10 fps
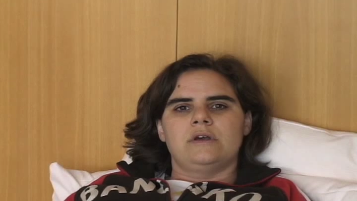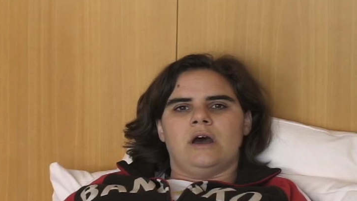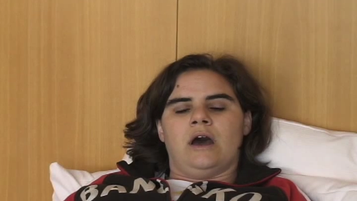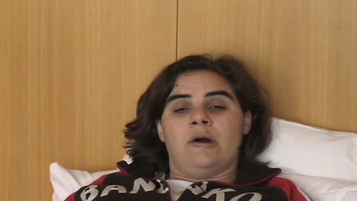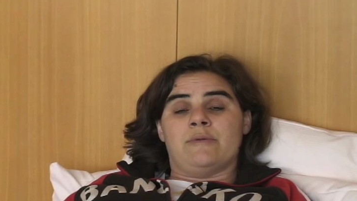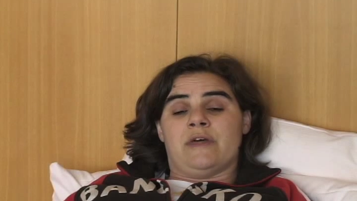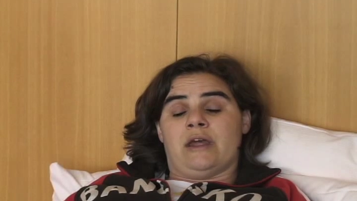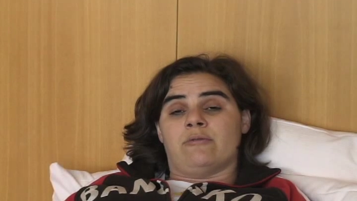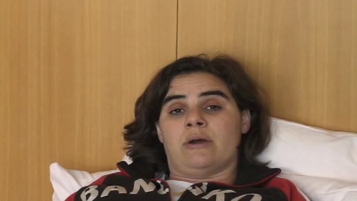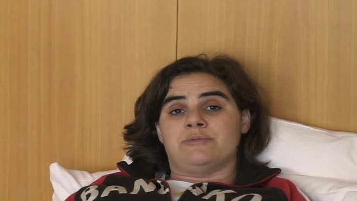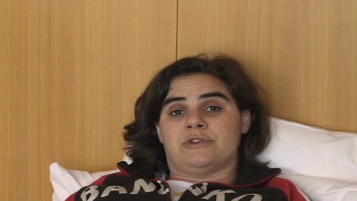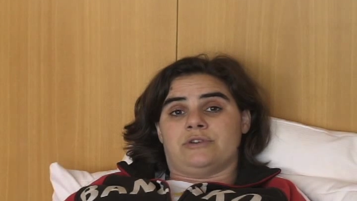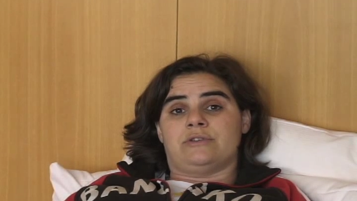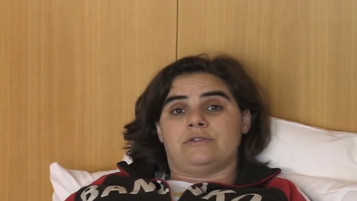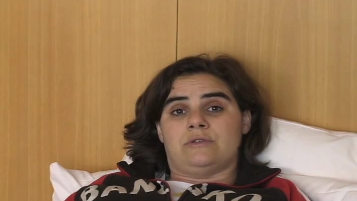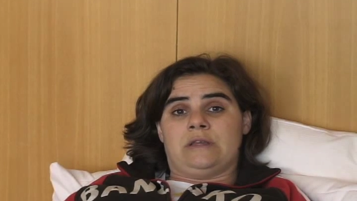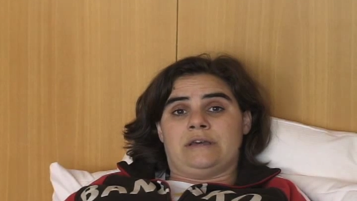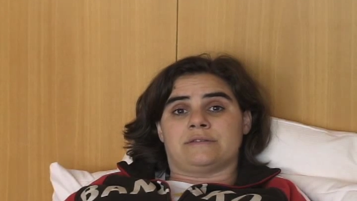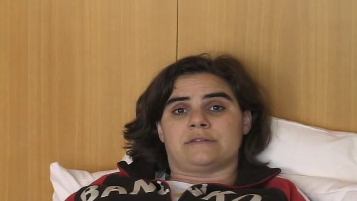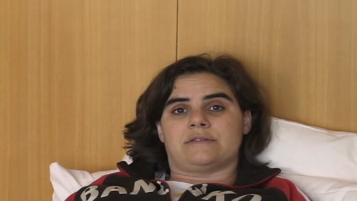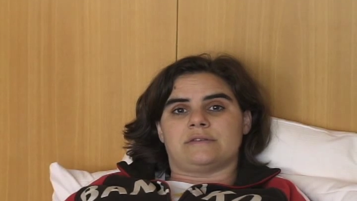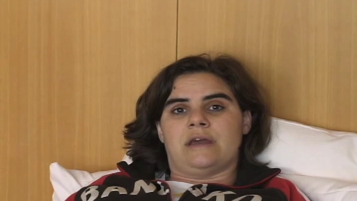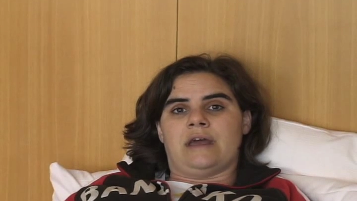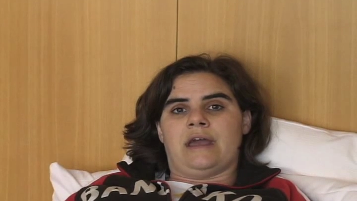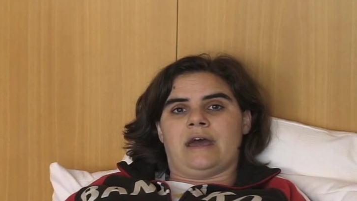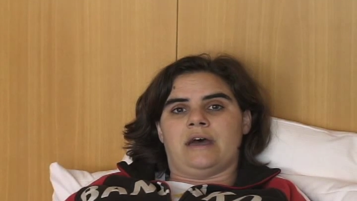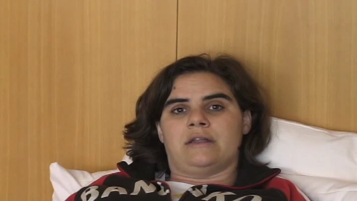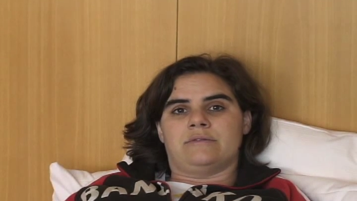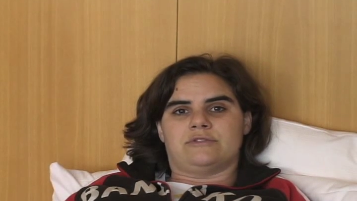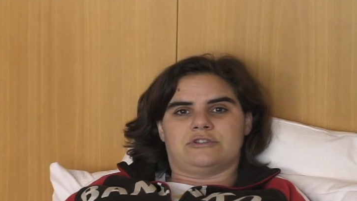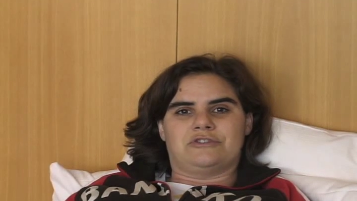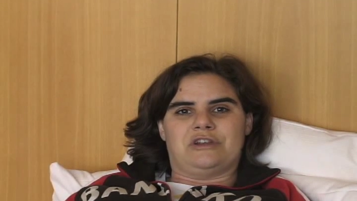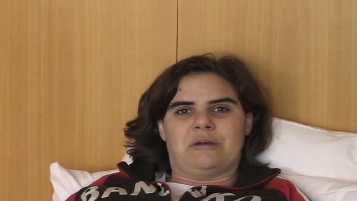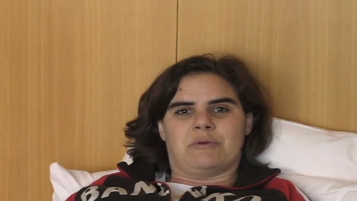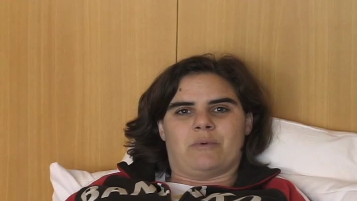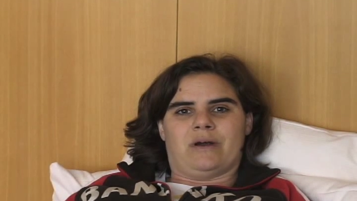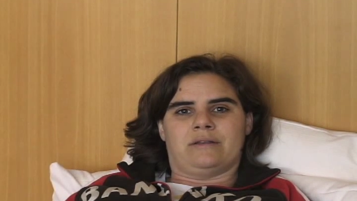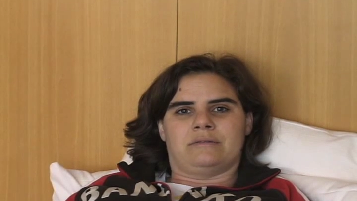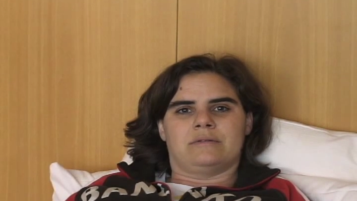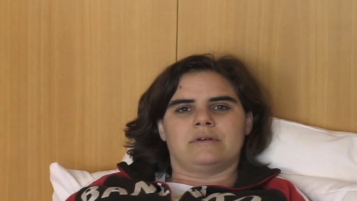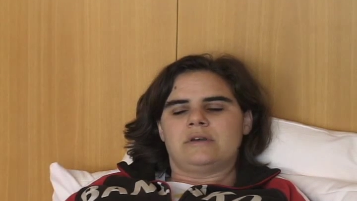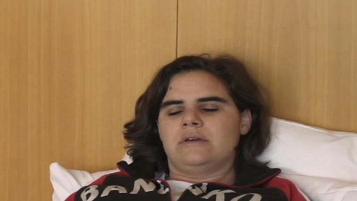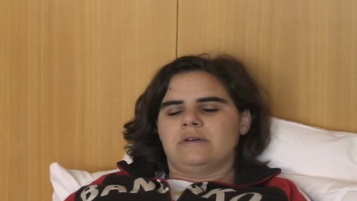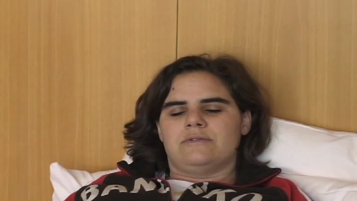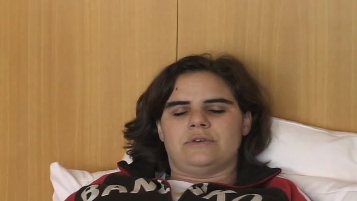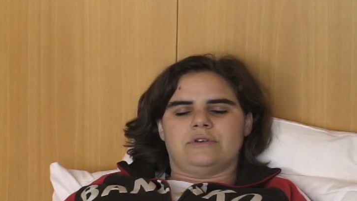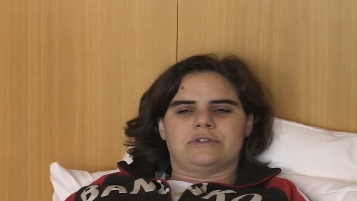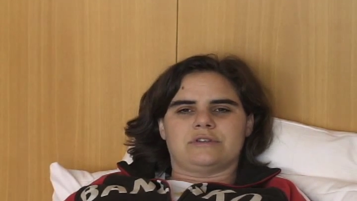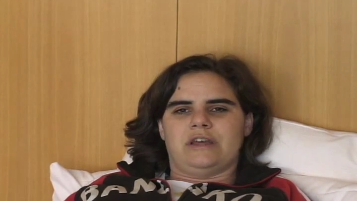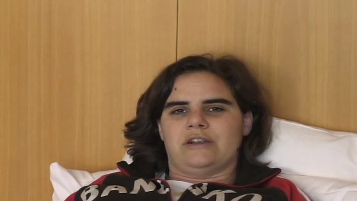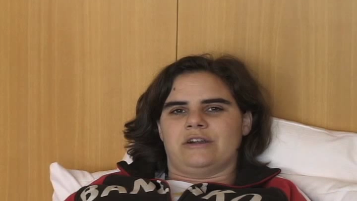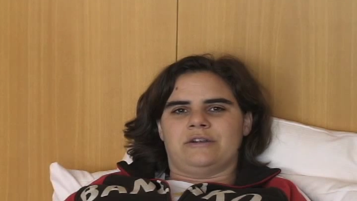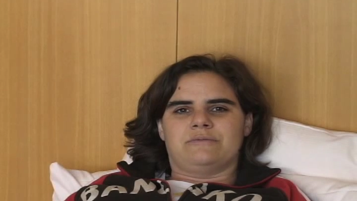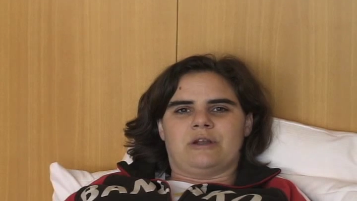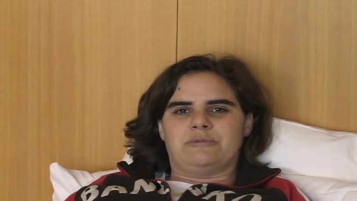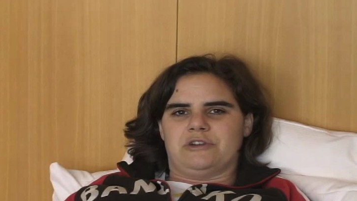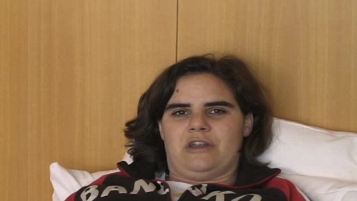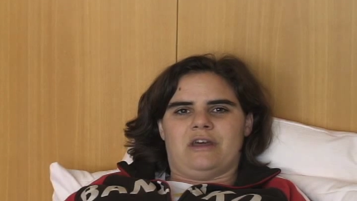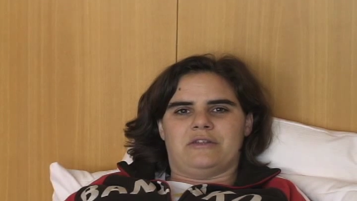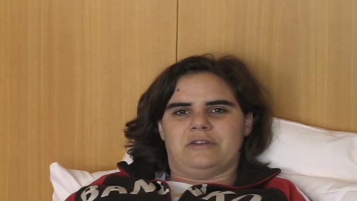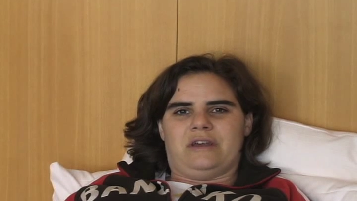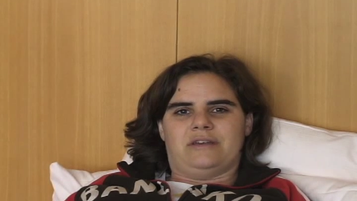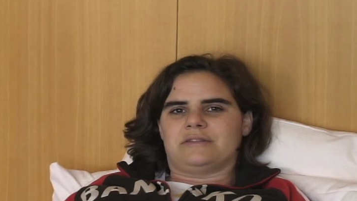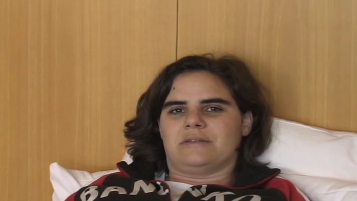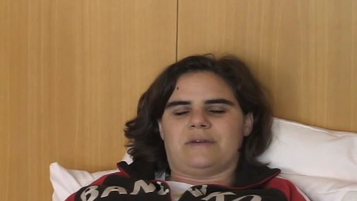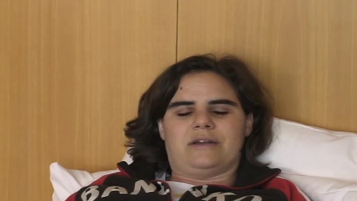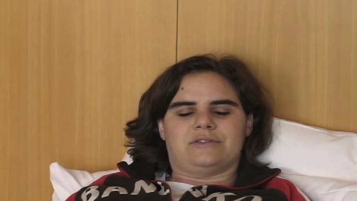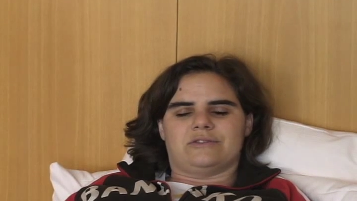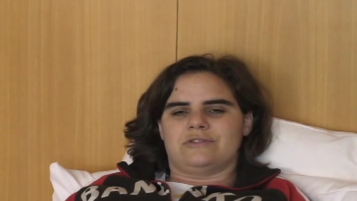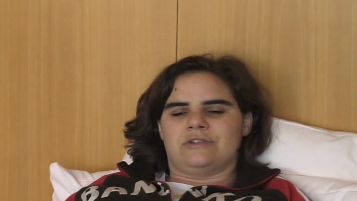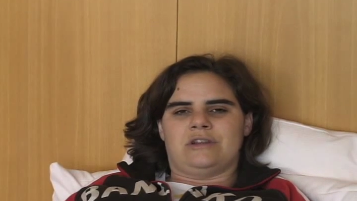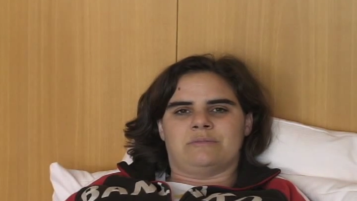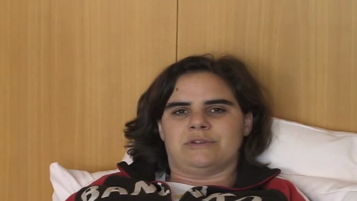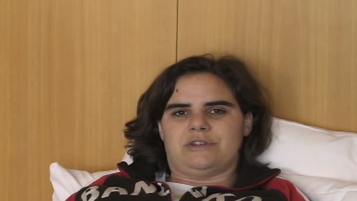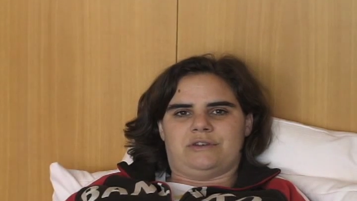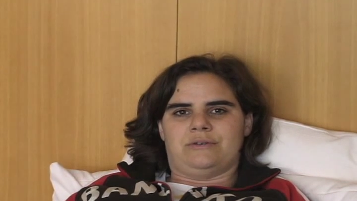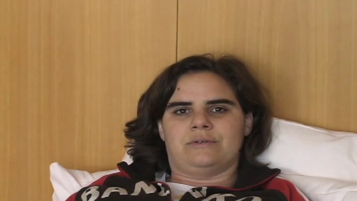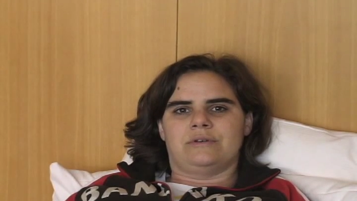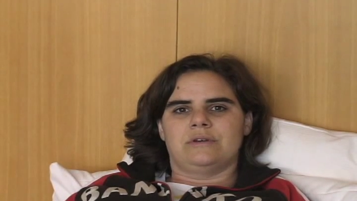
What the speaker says: And then I ruptured 2 discs and I had surgery number 1. A few years later, ruptured another disc, had surgery number 2.